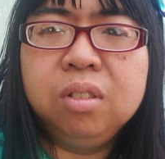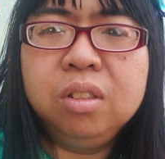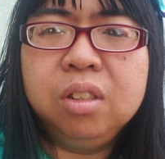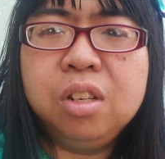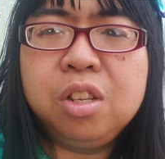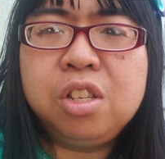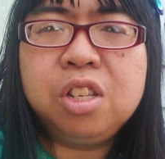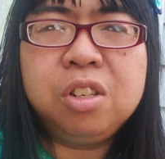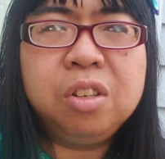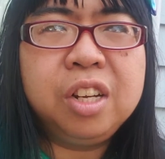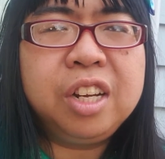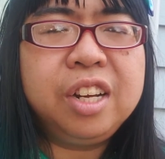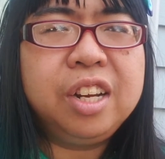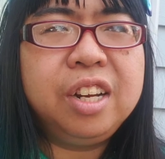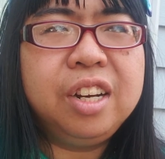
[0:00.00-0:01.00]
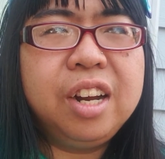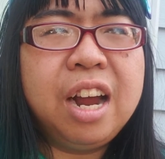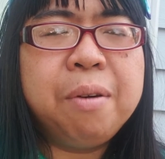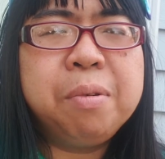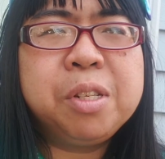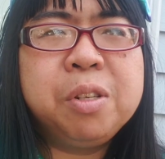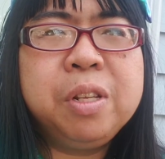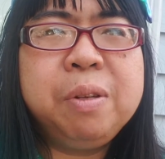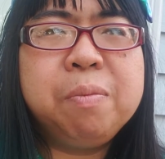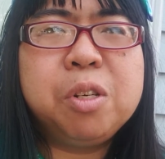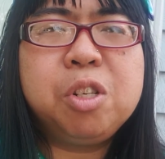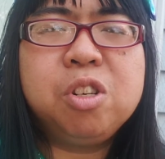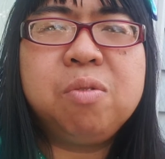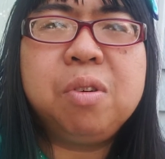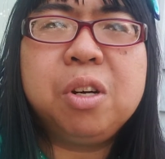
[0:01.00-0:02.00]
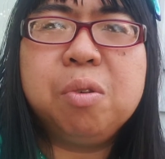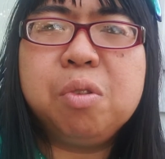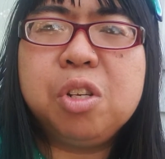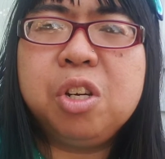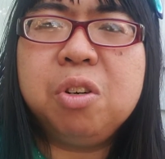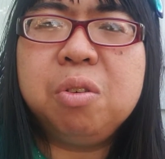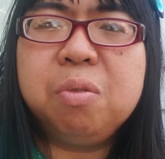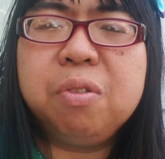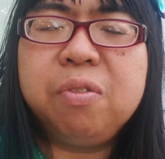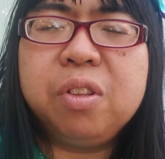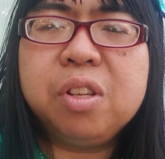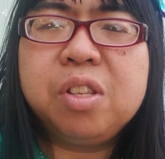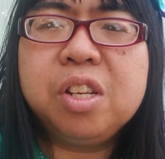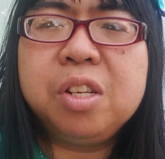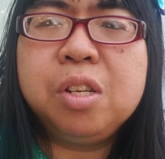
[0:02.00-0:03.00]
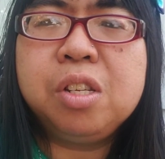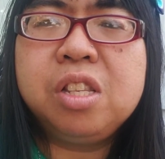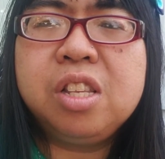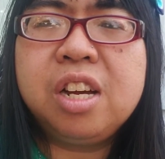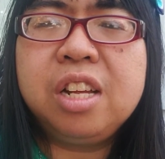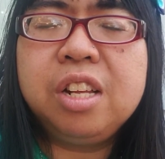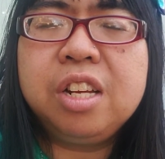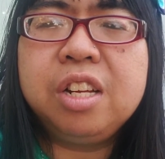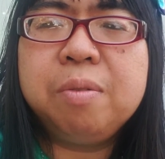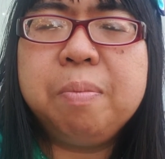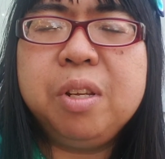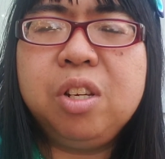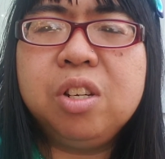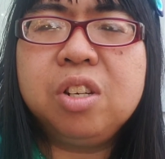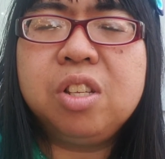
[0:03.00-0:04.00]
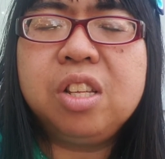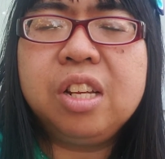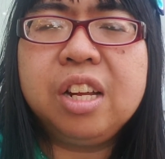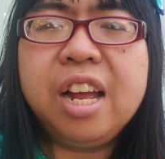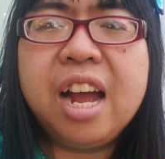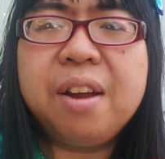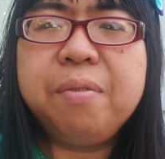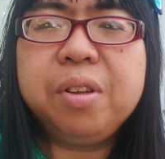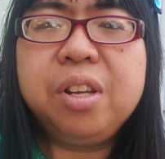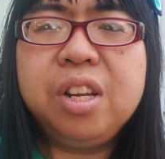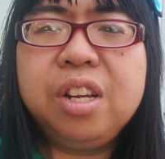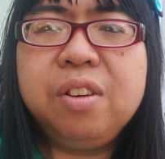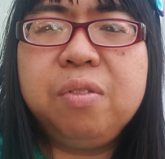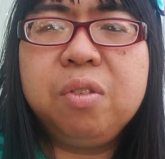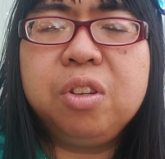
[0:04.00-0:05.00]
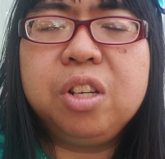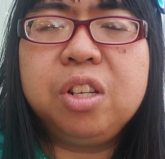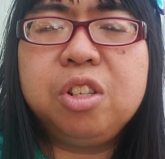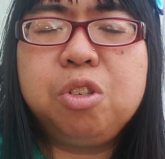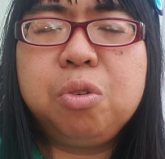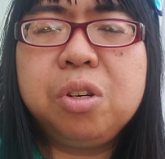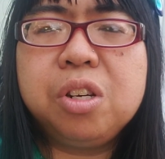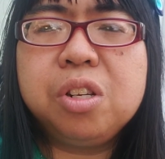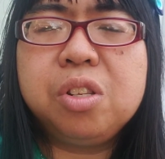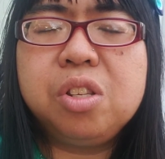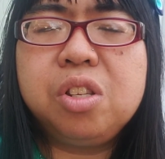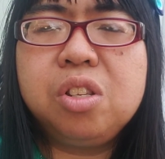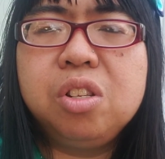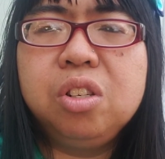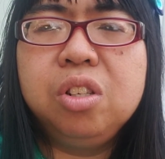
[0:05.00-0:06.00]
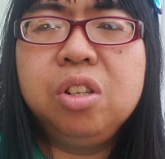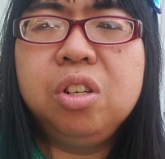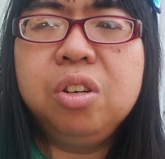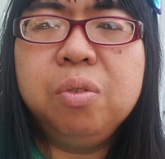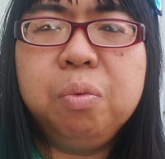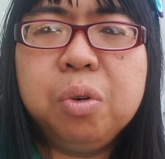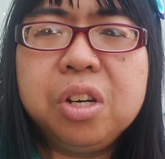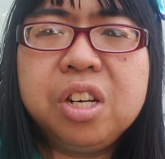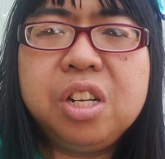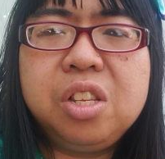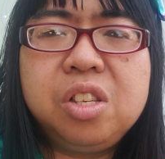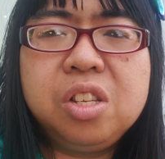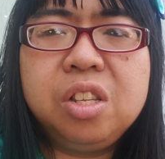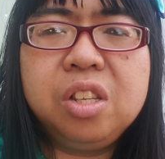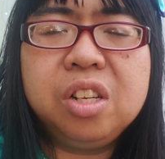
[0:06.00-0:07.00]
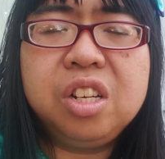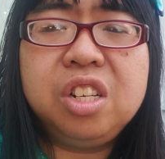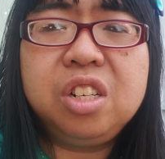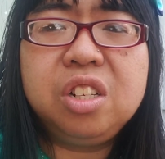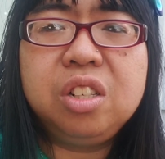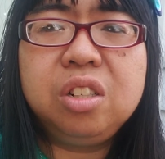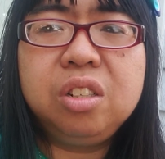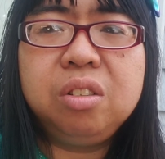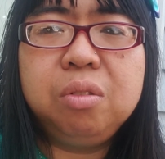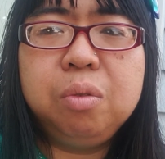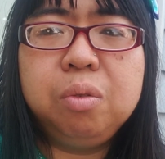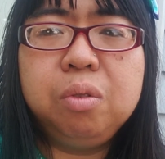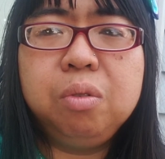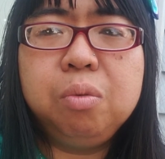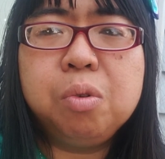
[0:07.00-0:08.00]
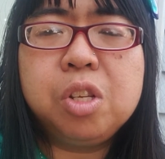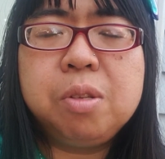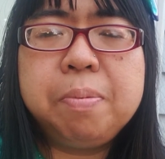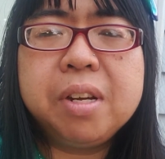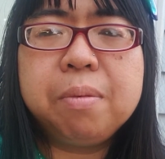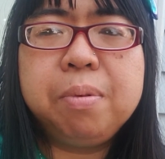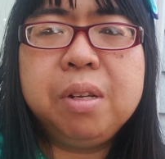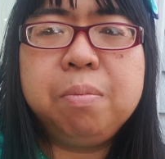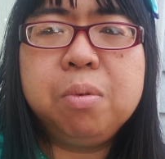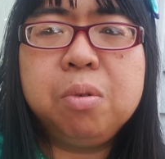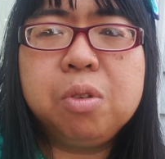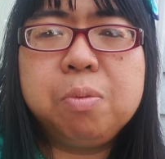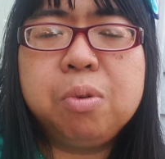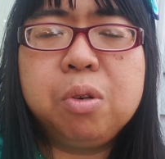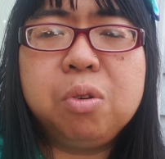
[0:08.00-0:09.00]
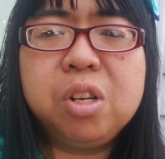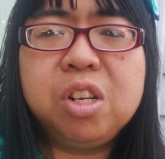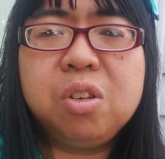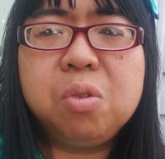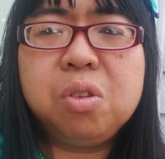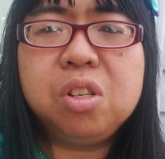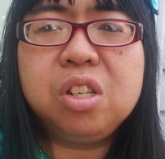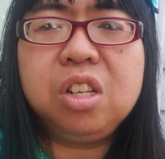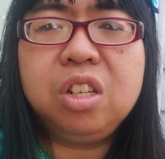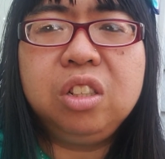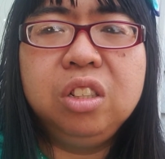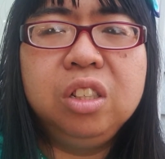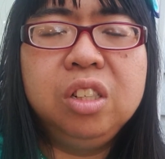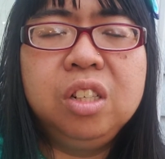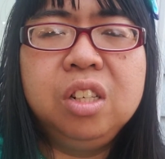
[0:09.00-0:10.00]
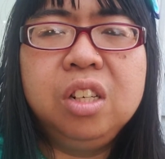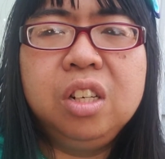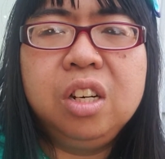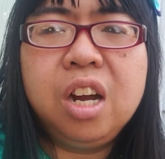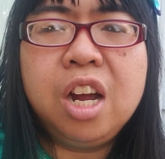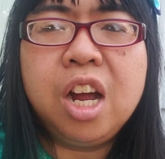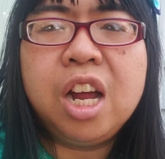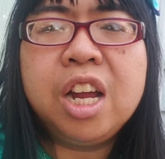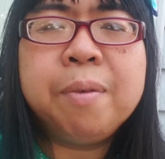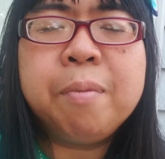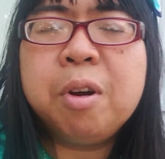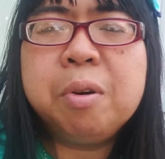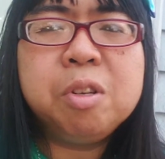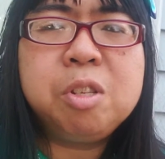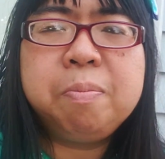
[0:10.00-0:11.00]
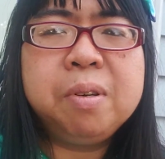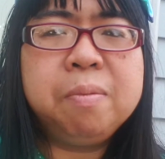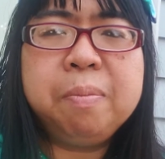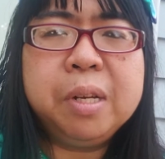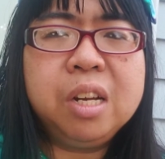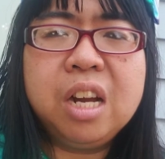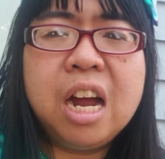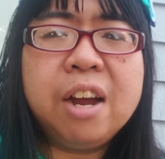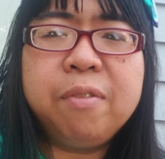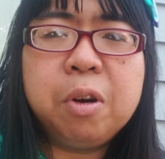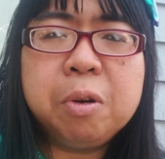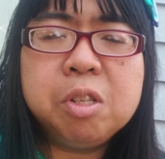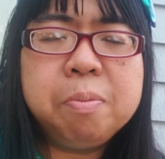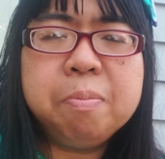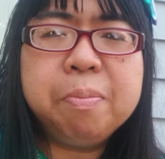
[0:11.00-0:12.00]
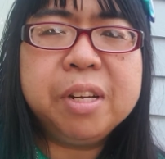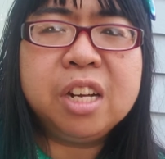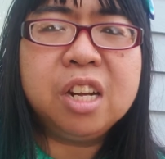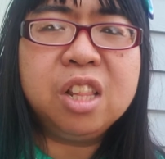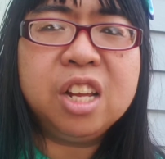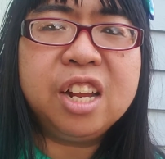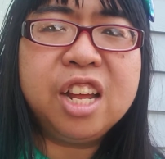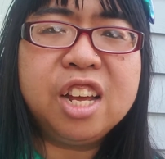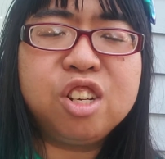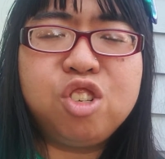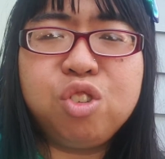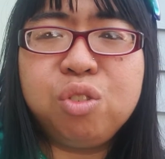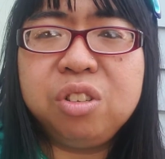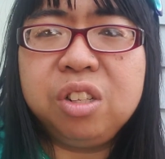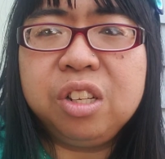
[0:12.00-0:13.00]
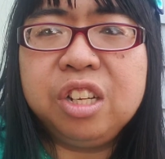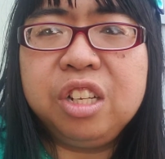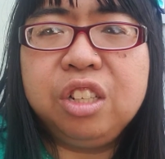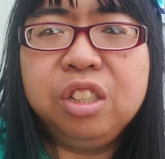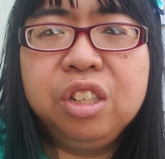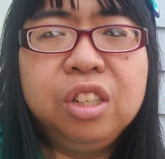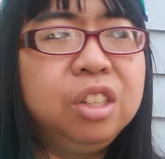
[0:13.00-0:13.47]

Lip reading: and so like I wasn't even sure where I was going with this. I just thought like it'd be good to like advocate for like trans rights and like respect people's pronouns. Like, I've always been big on that, actually. Like,